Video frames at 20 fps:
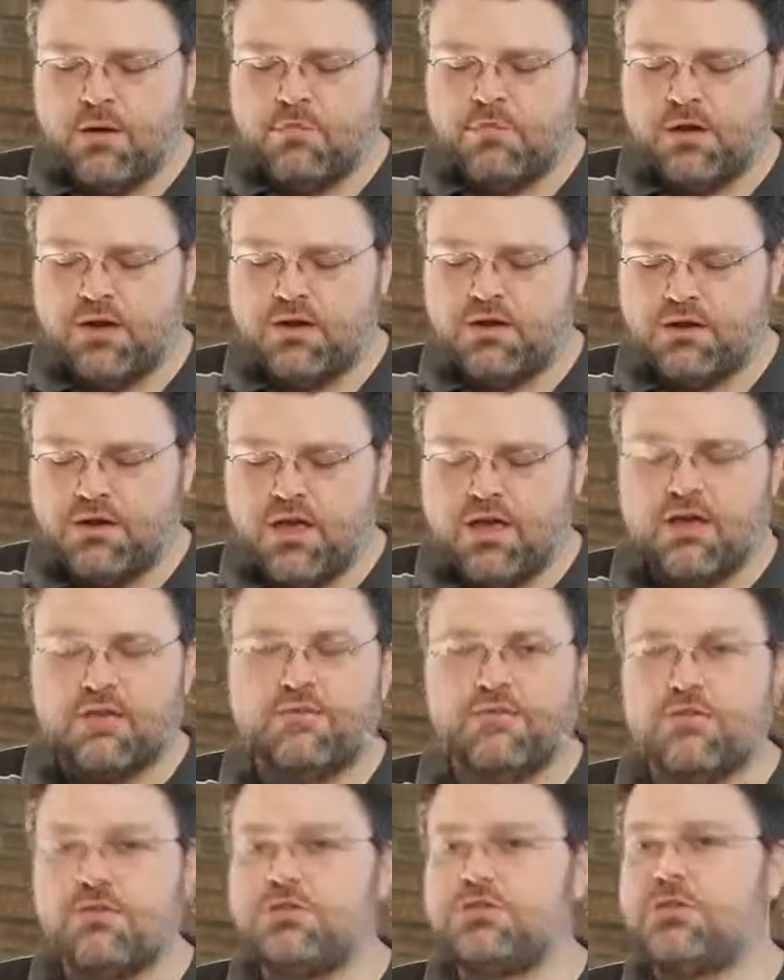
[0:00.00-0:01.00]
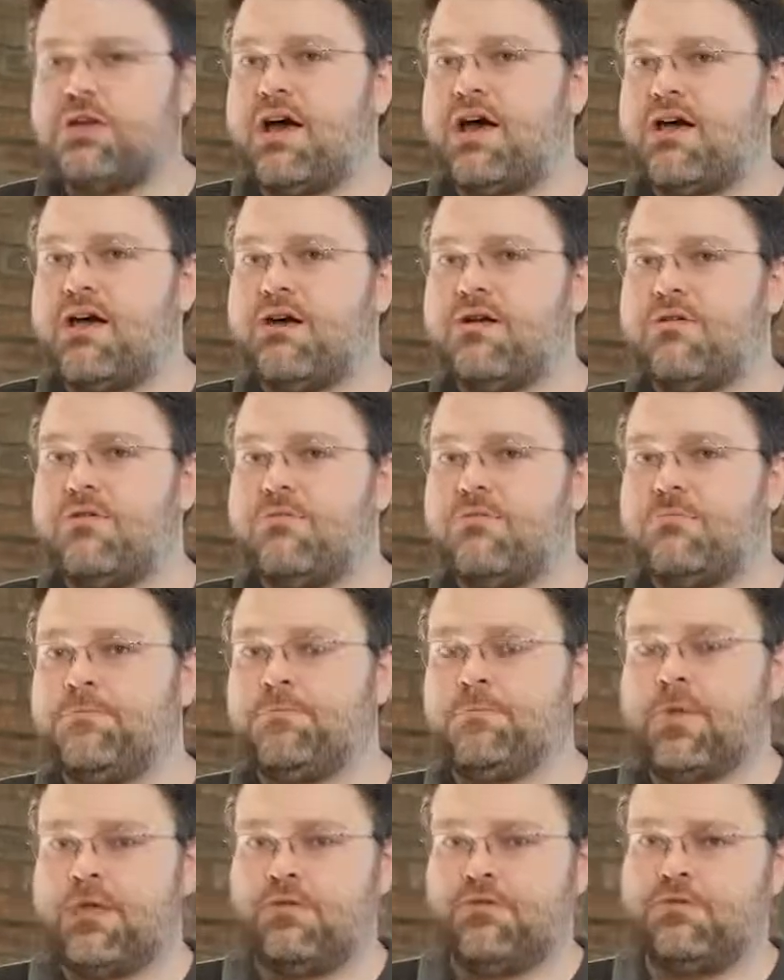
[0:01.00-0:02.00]
But Fusion-io,
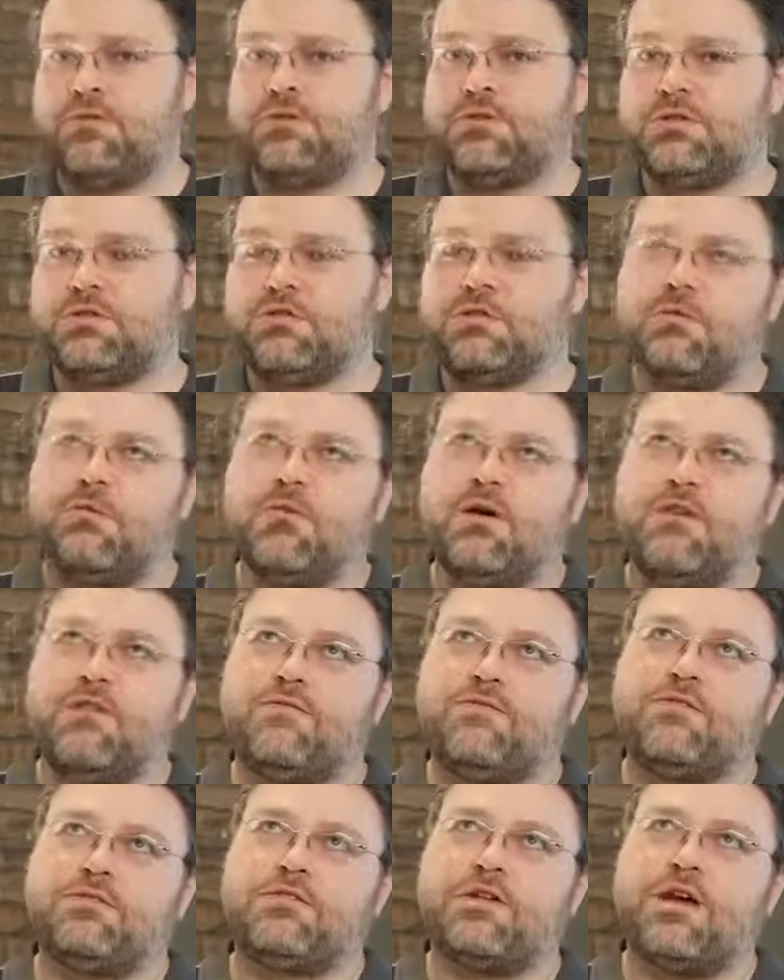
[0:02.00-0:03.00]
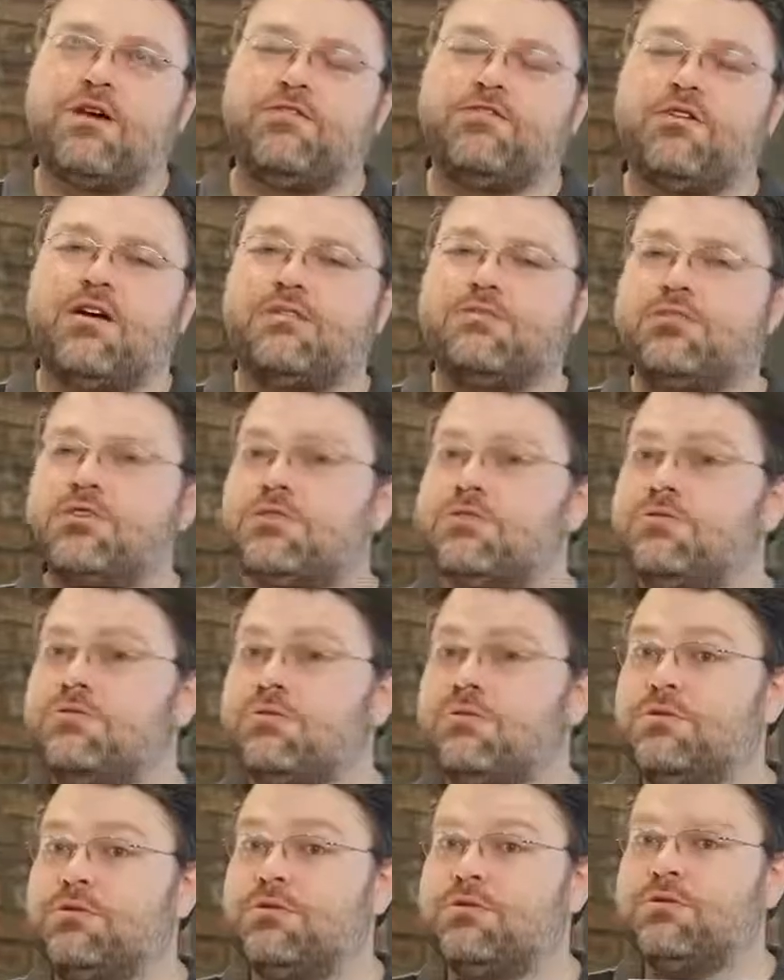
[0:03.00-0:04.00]
Fusion, by the Fusion io drive
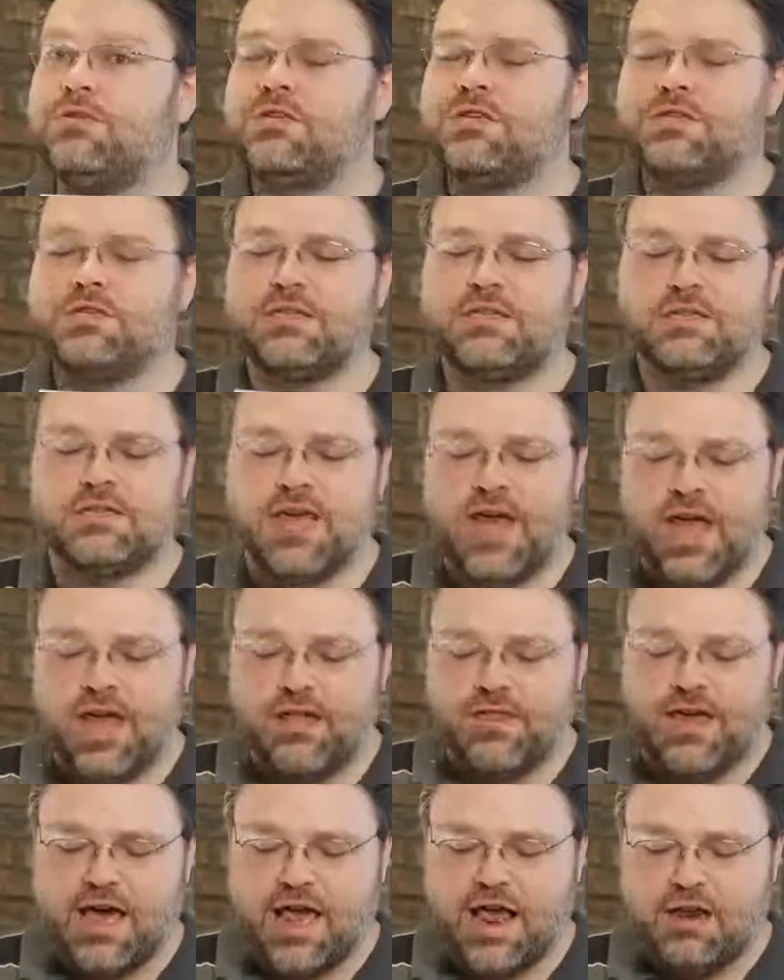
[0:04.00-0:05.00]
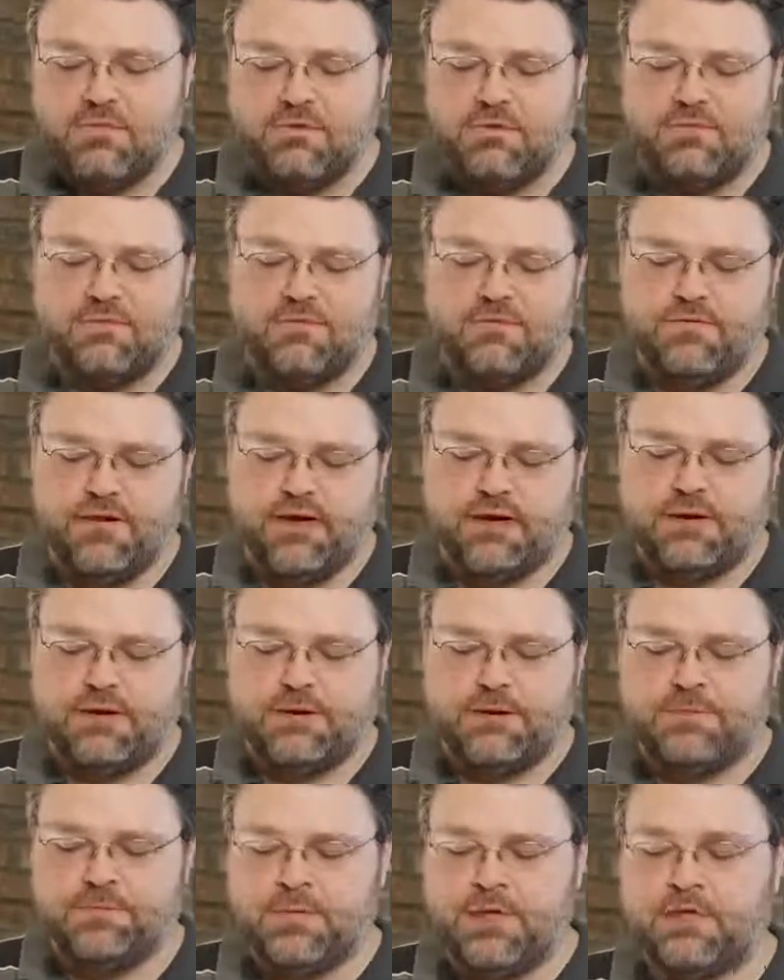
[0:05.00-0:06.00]
two, which is what this is, that had been perfected.